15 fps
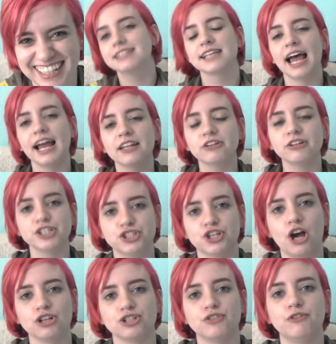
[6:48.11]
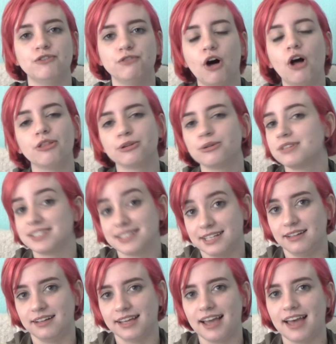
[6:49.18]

Tyler and Josh fall through the ceiling